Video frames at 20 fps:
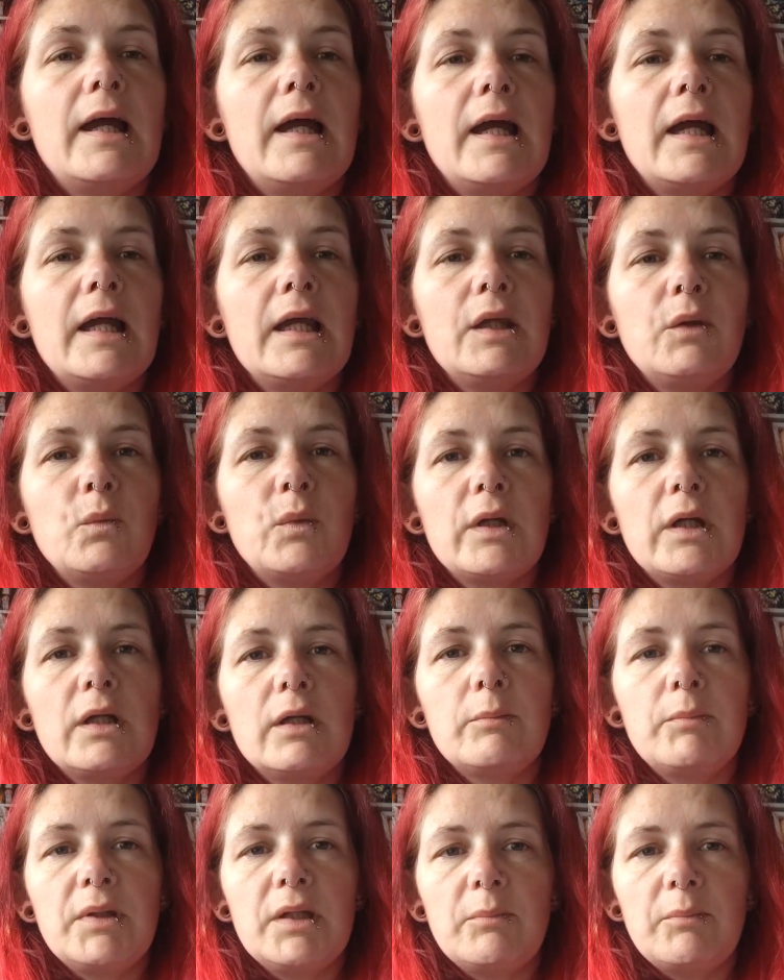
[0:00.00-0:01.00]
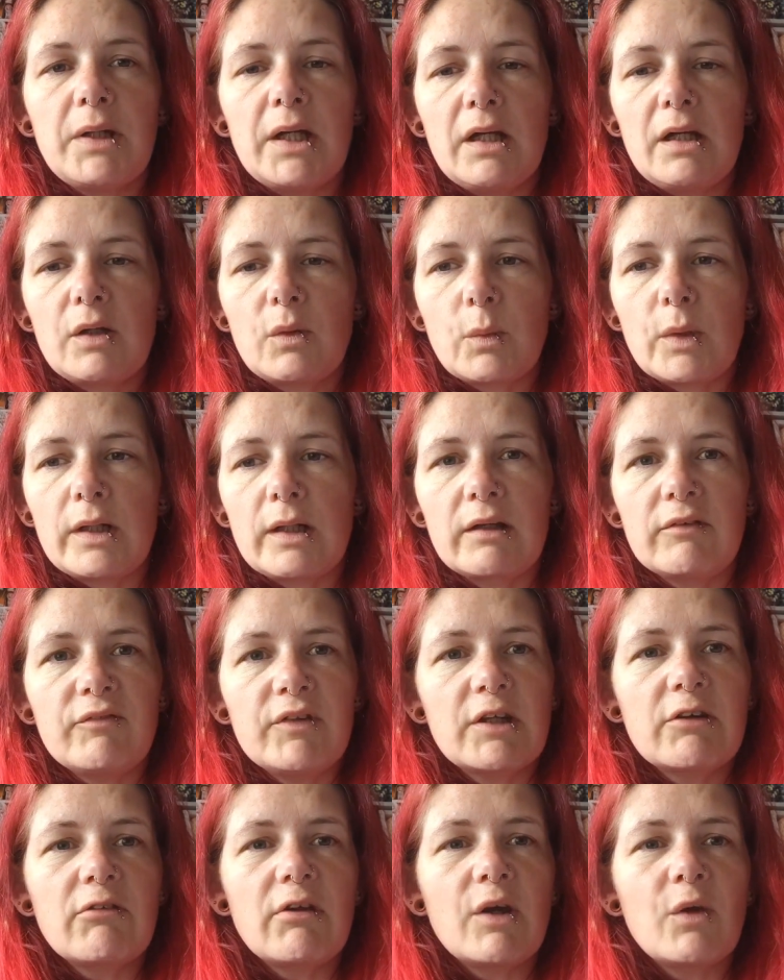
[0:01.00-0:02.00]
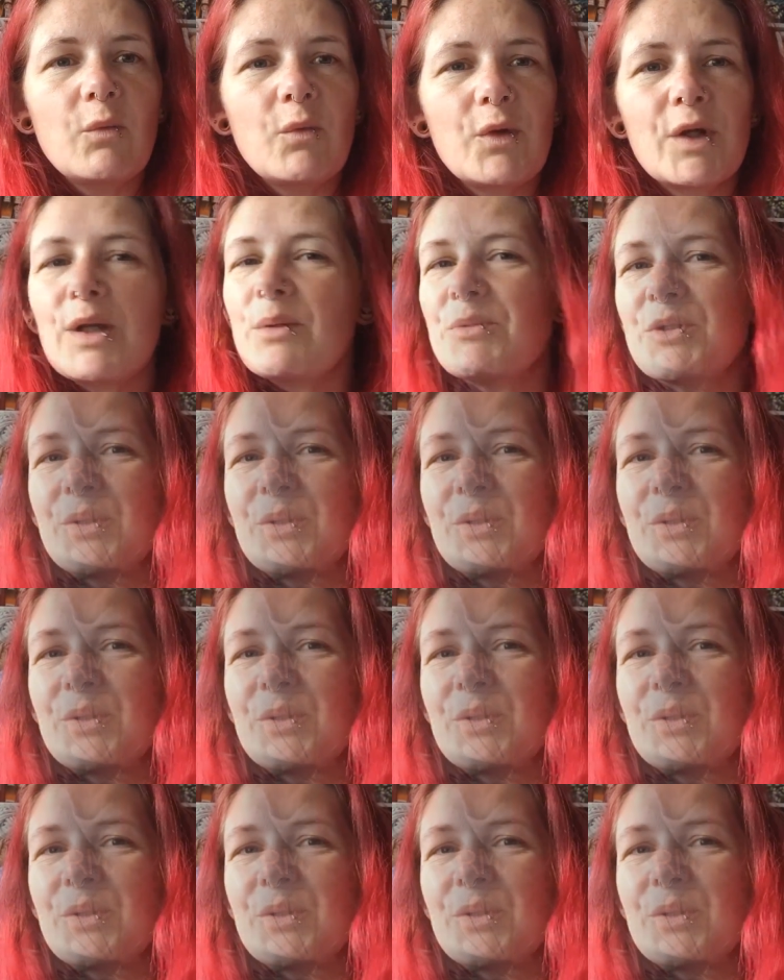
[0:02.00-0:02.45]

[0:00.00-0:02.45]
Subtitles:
I will be back when I figure out what